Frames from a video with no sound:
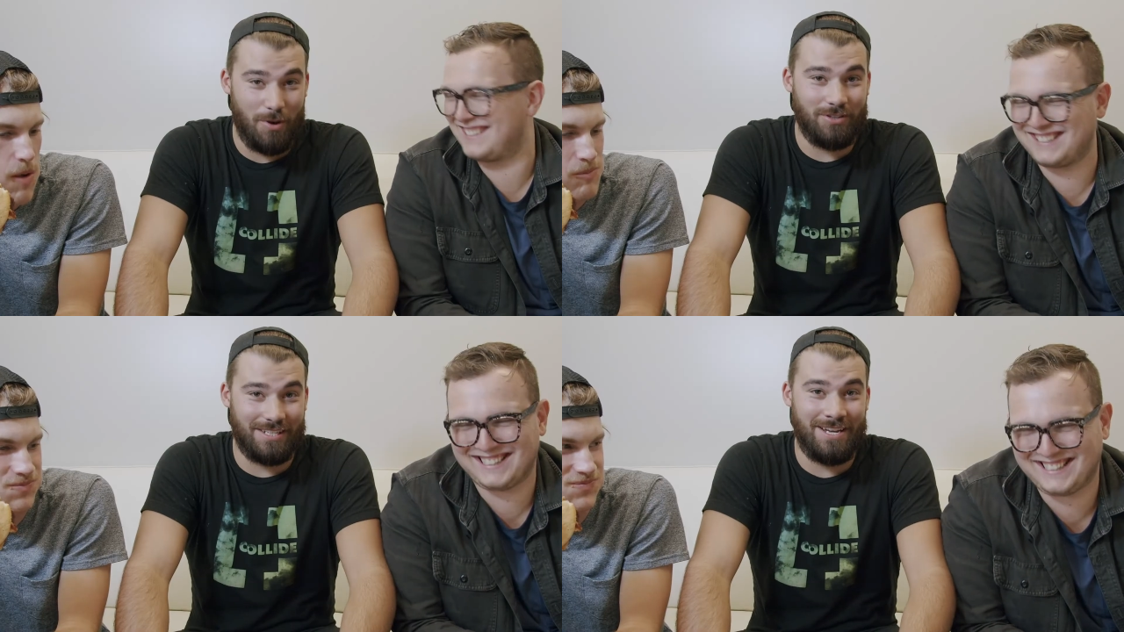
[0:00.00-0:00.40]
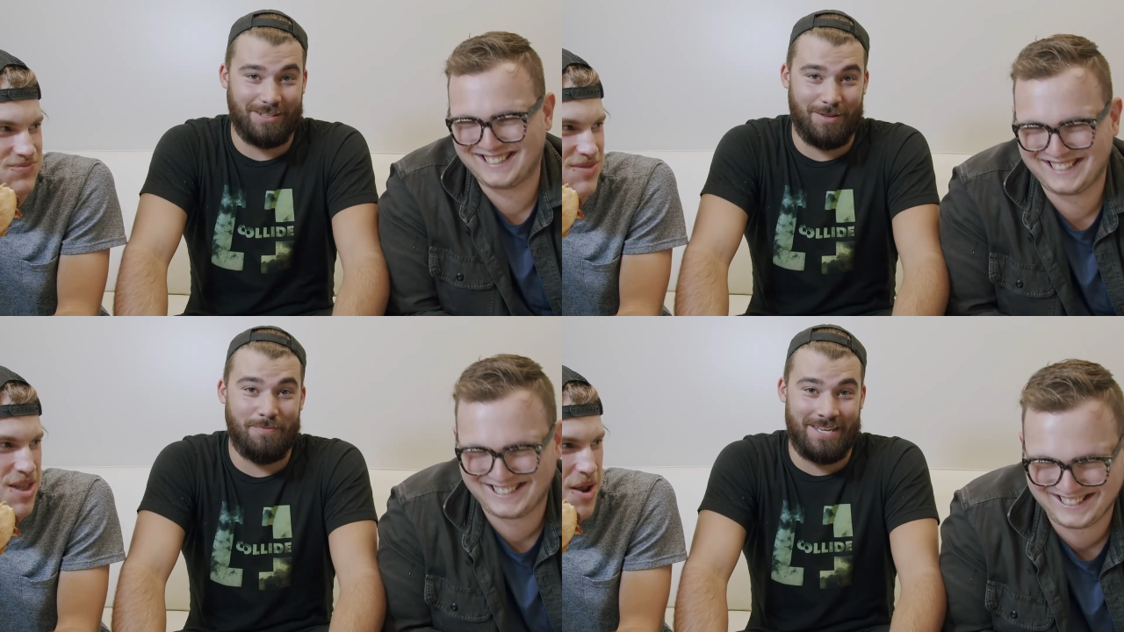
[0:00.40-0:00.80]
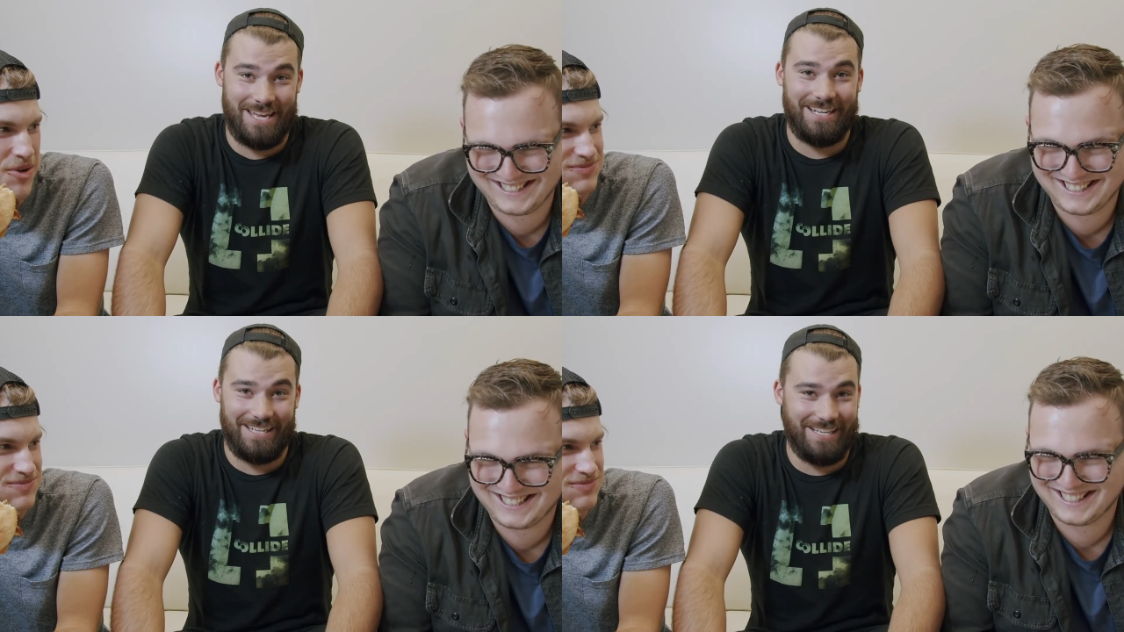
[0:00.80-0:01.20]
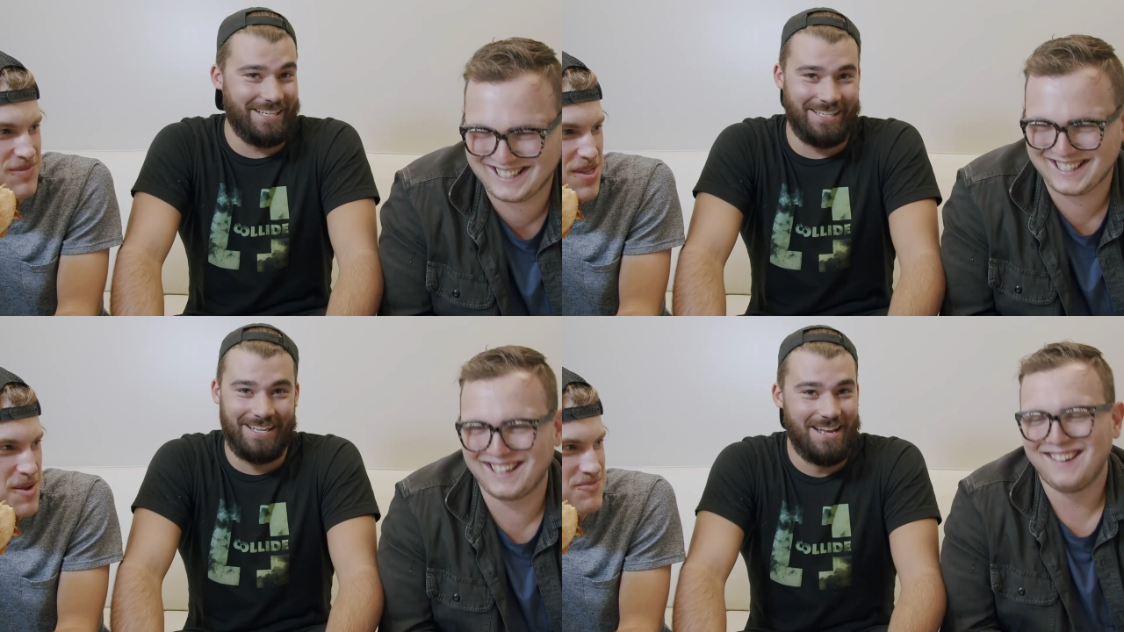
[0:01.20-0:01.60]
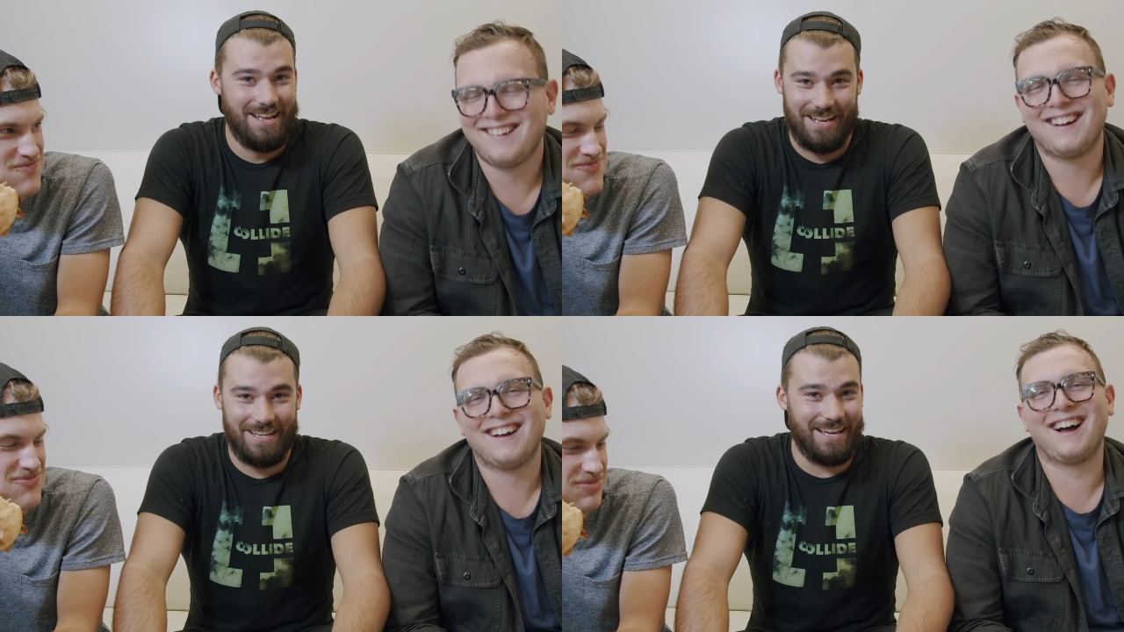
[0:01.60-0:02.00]
Speaker 1: mostly at the beginning.
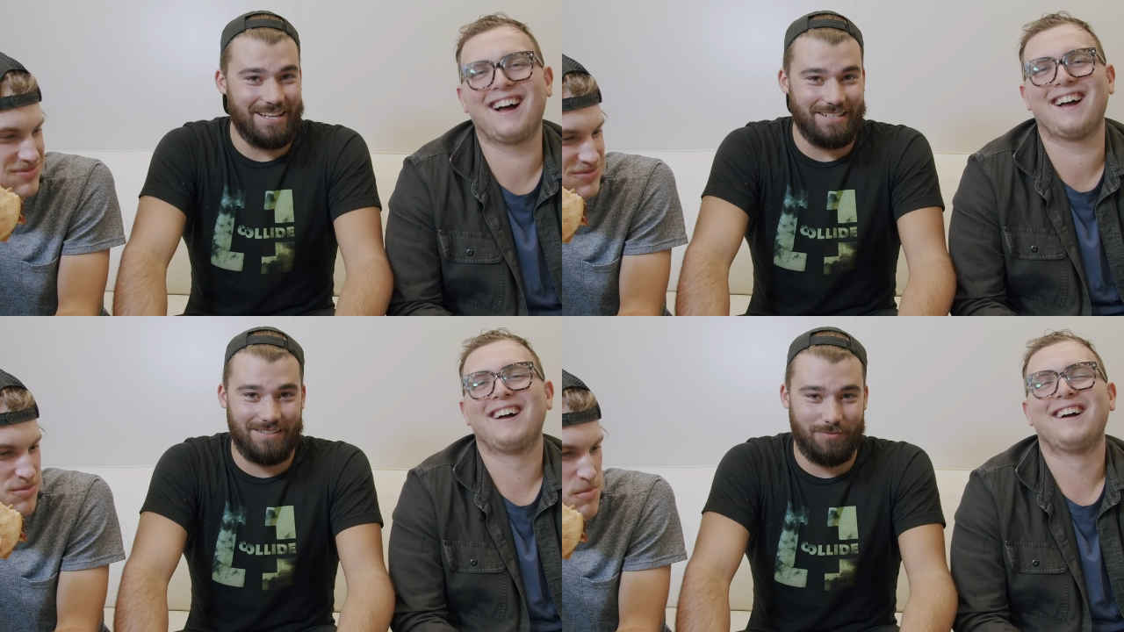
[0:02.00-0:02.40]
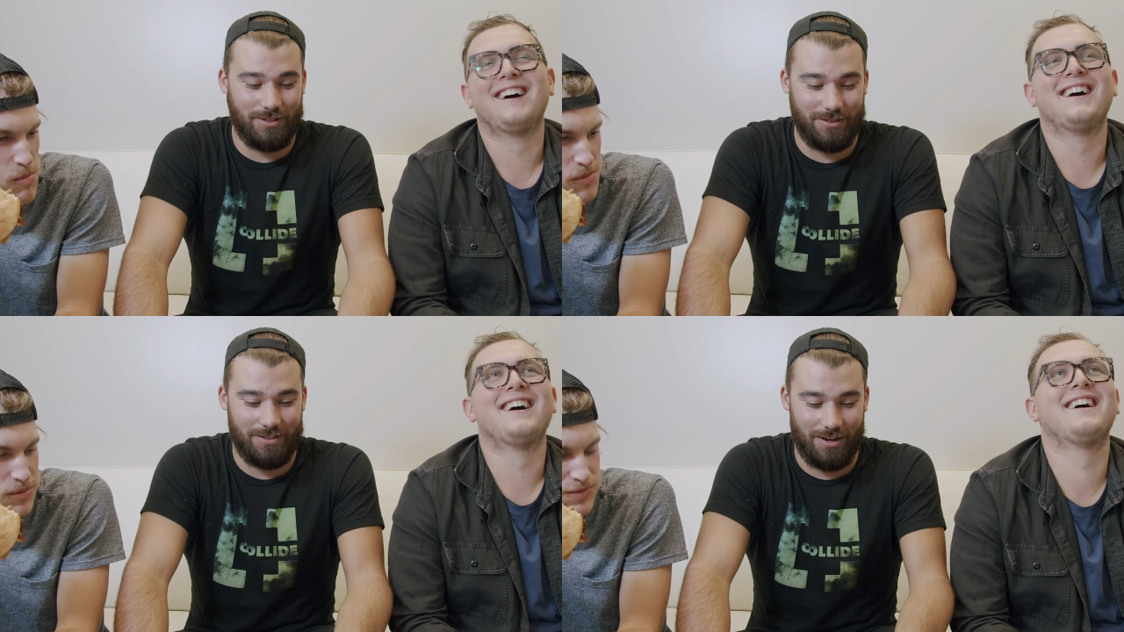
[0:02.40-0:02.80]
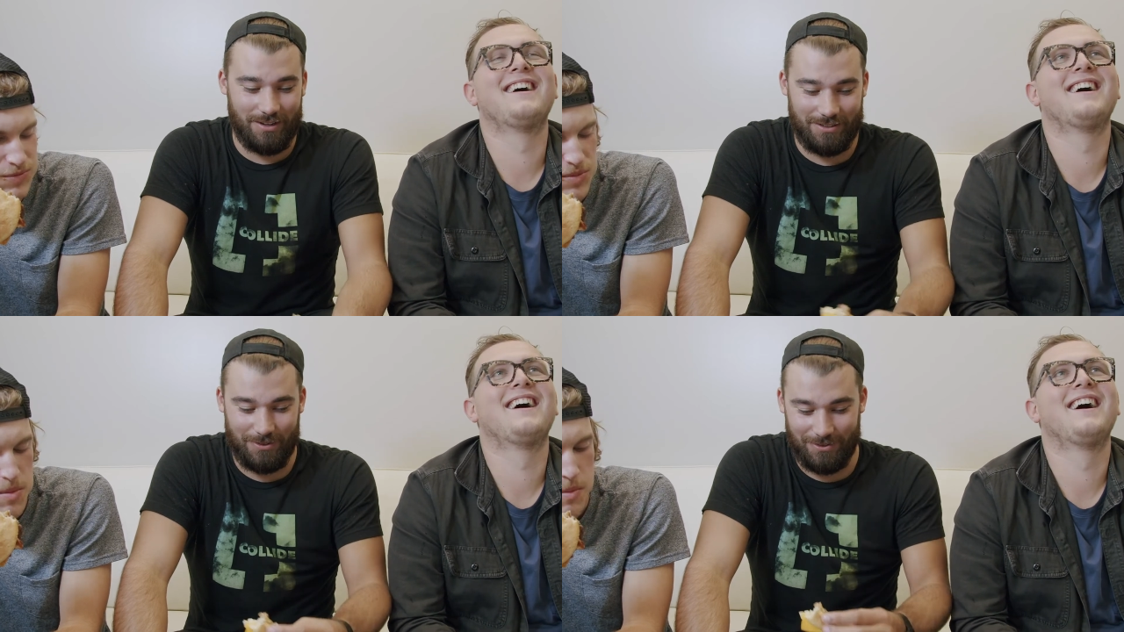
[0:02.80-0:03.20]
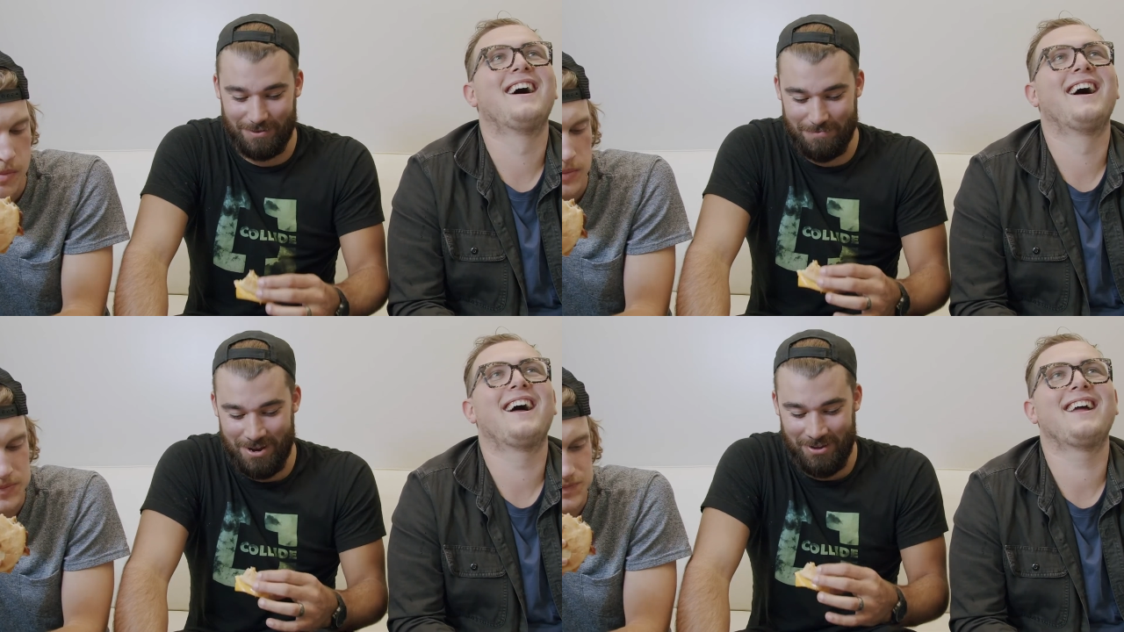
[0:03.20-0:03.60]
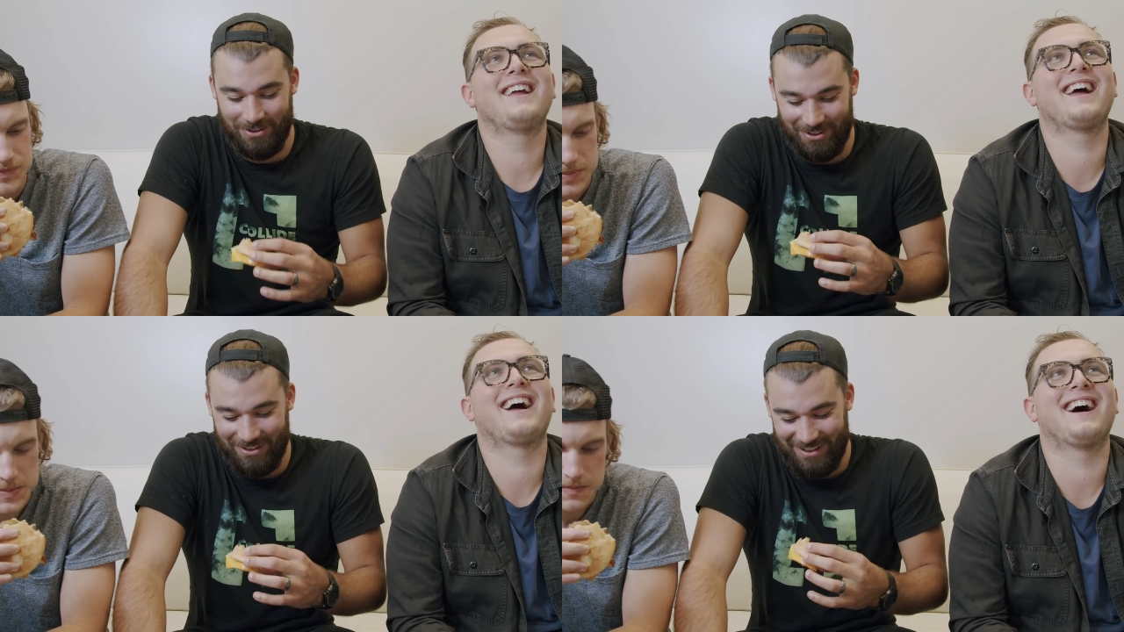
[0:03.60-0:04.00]
It got pretty dark towards the
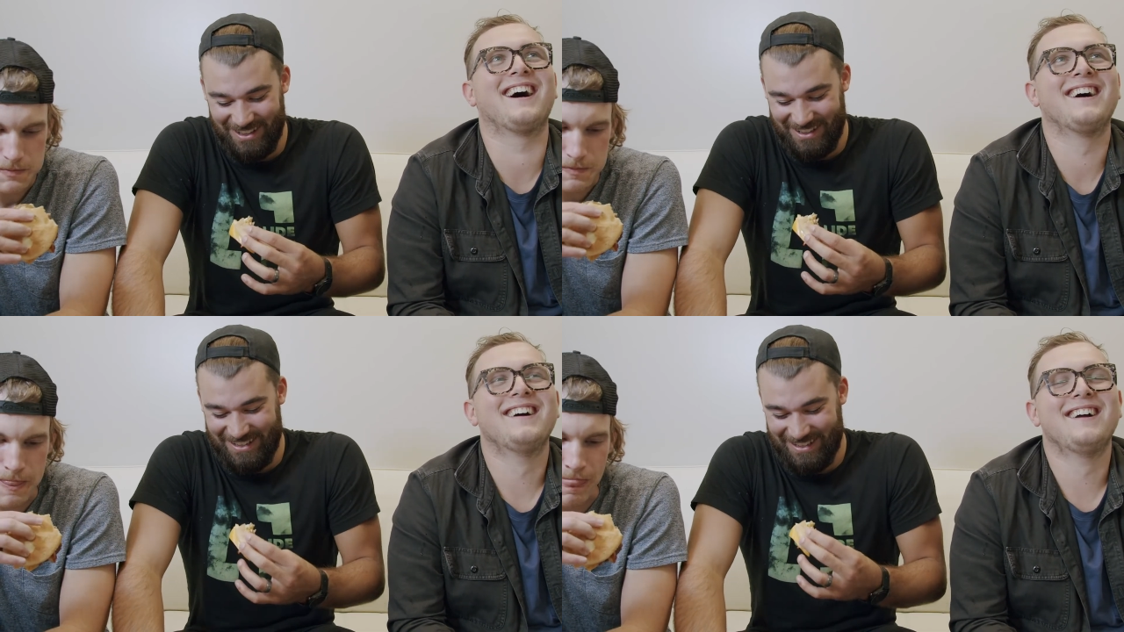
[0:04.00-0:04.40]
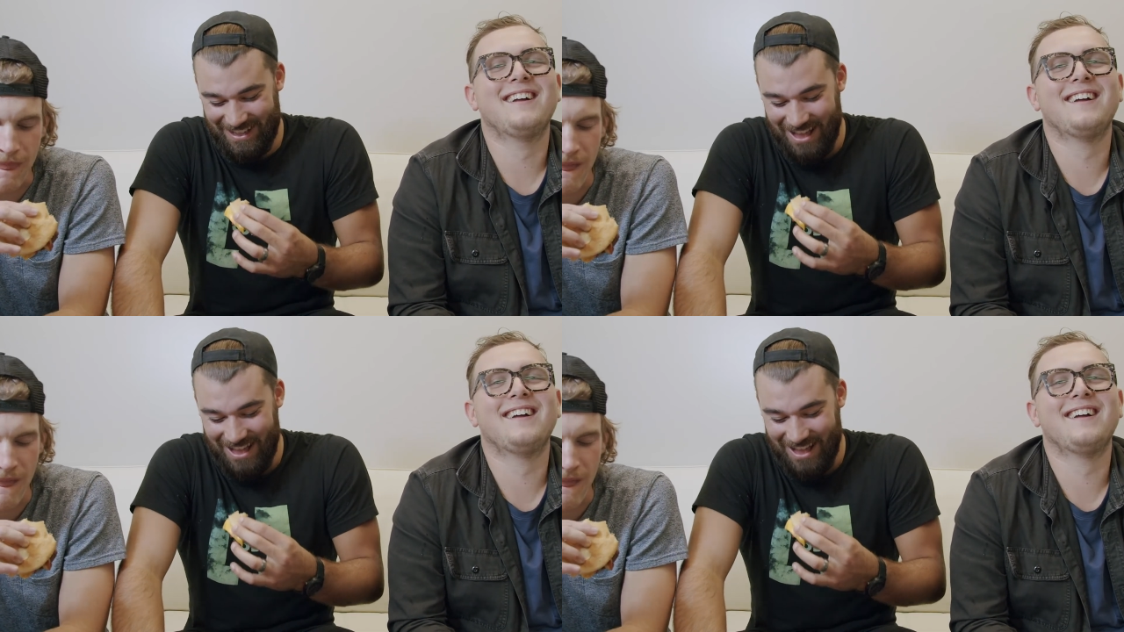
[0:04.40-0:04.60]
middle. Yeah.